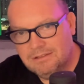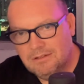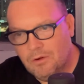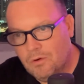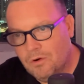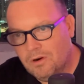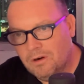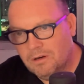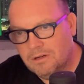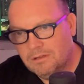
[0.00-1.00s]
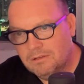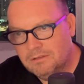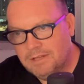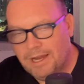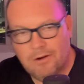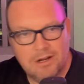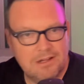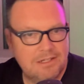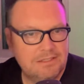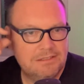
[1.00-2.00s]
or
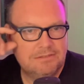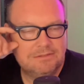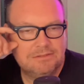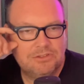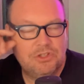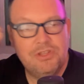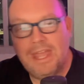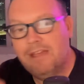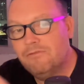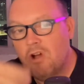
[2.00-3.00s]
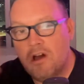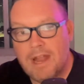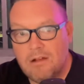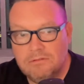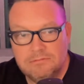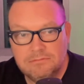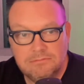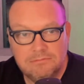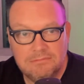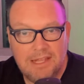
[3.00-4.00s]
Erica, could they have gone out
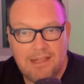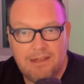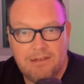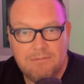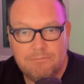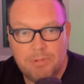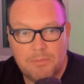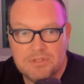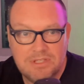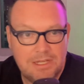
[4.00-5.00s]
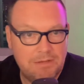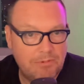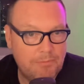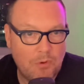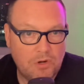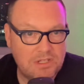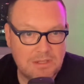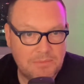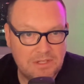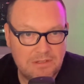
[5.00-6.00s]
and purposely reported
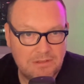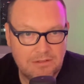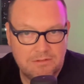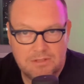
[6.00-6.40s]
something